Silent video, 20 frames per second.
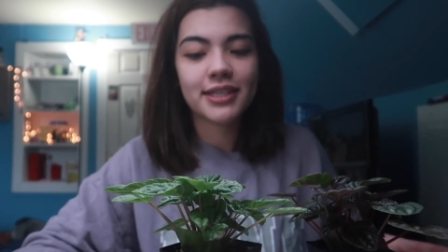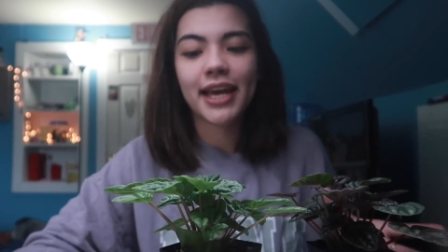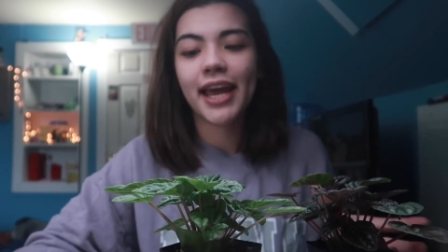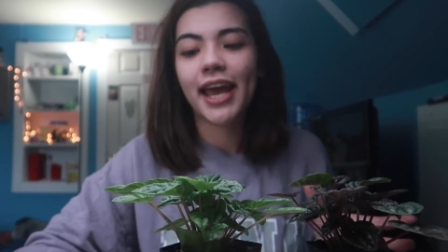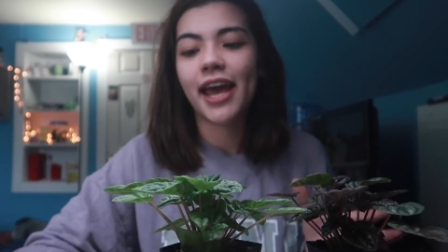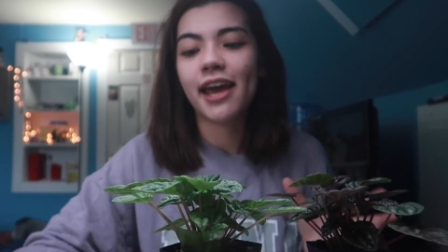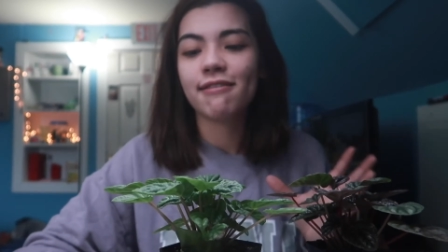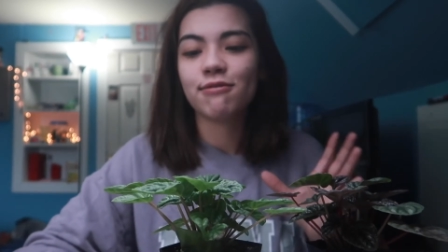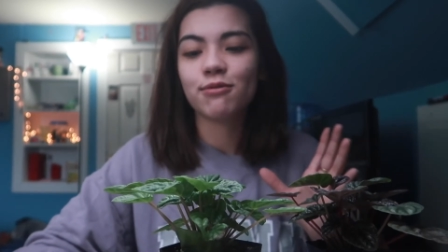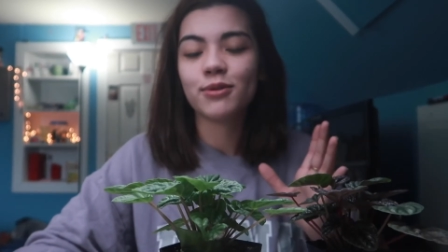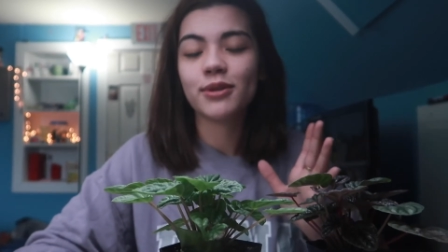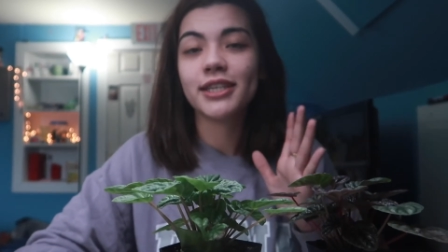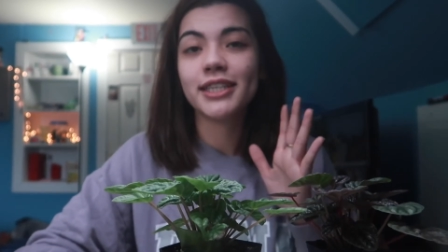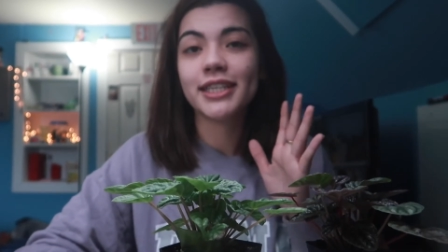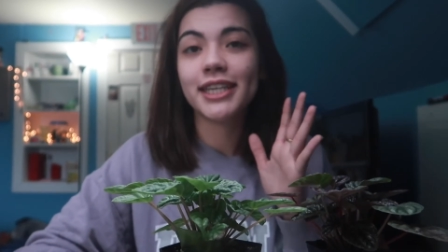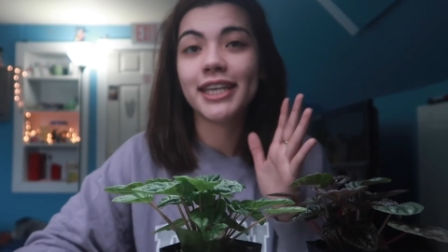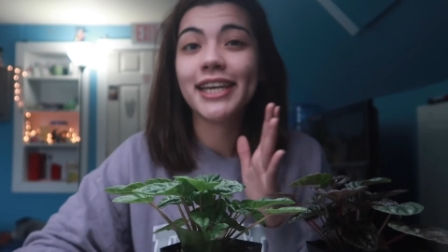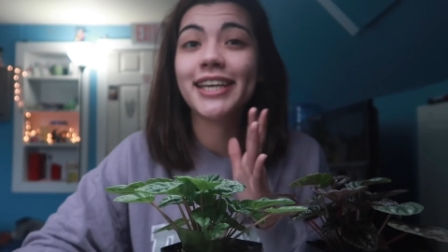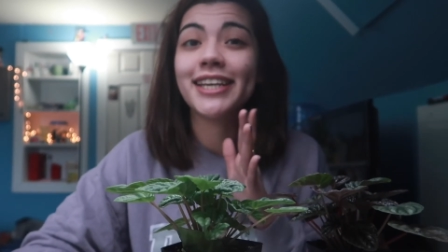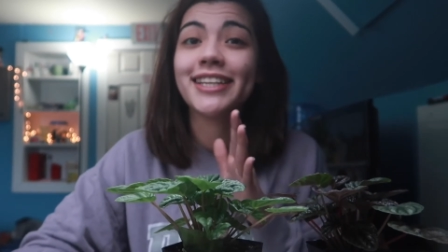I have
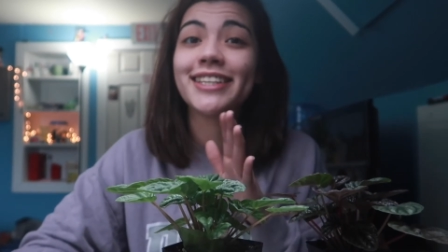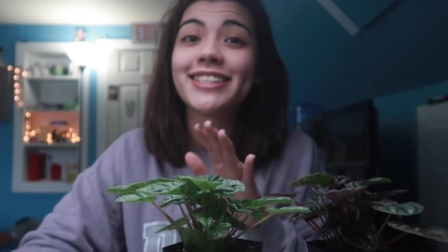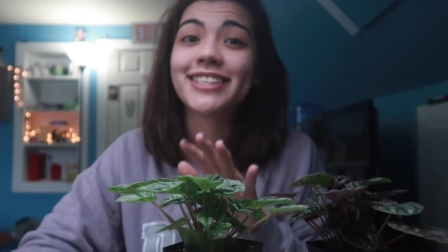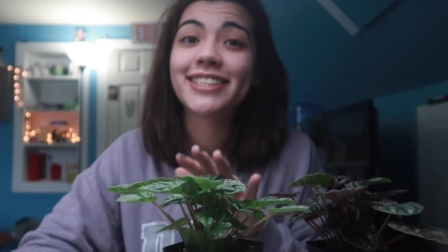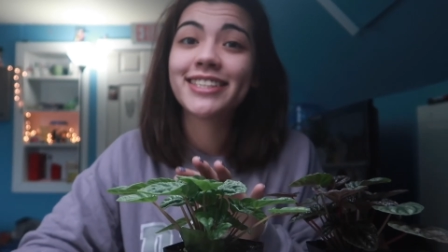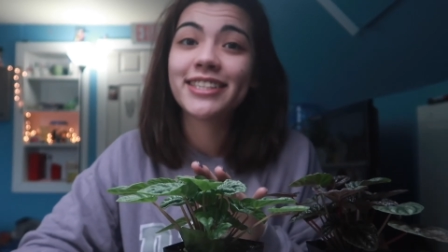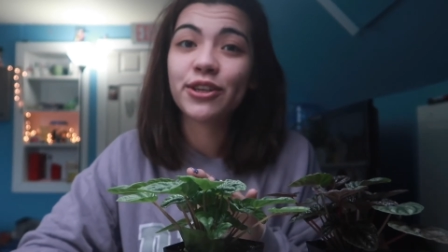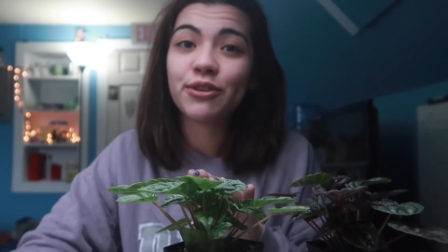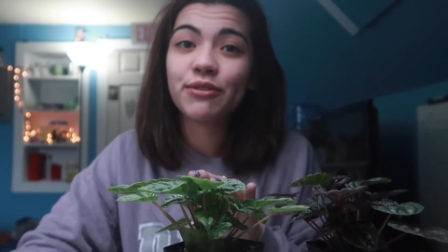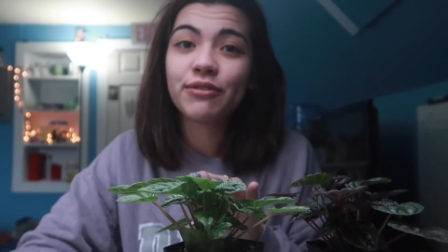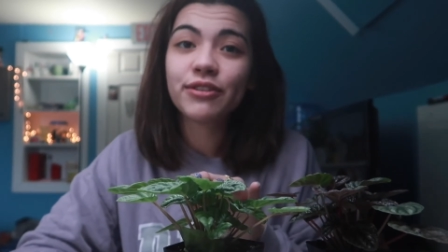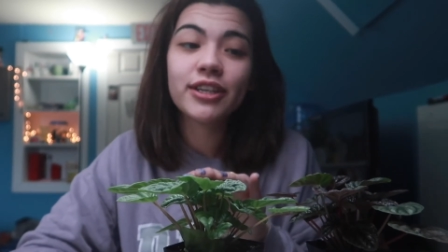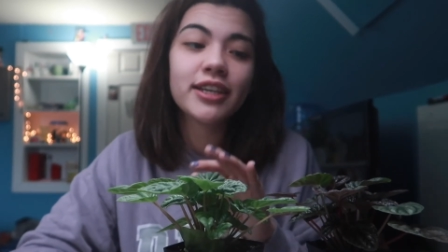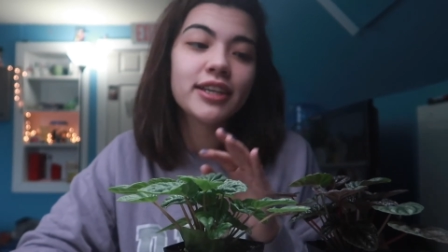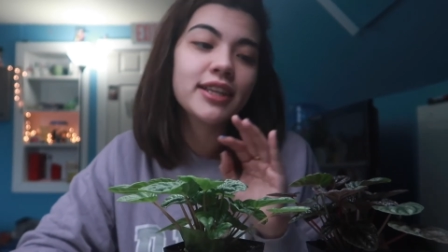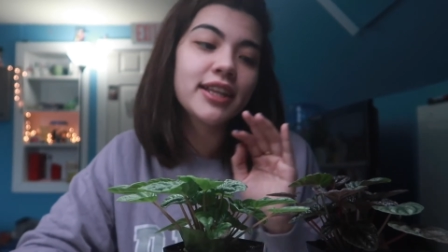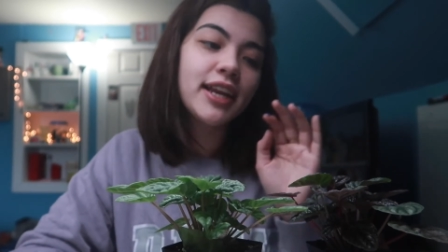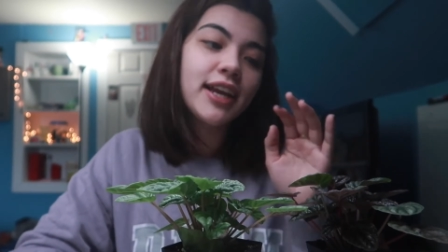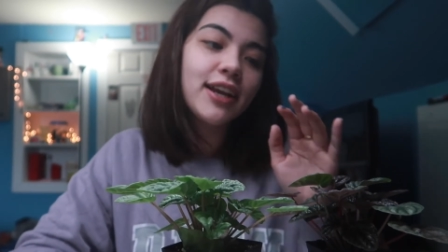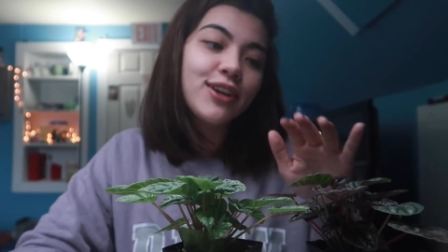one in silver
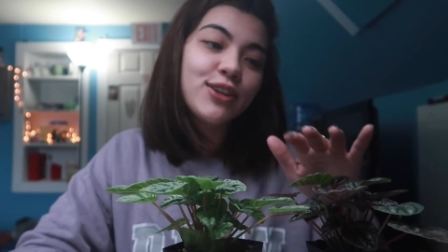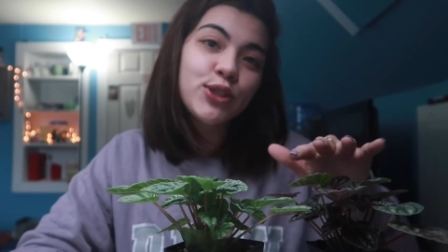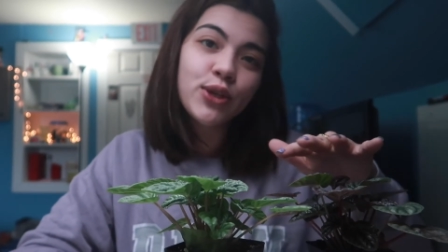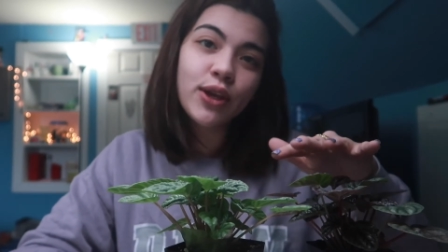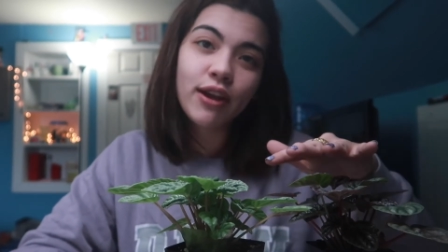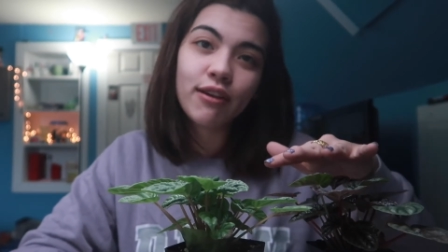and then I also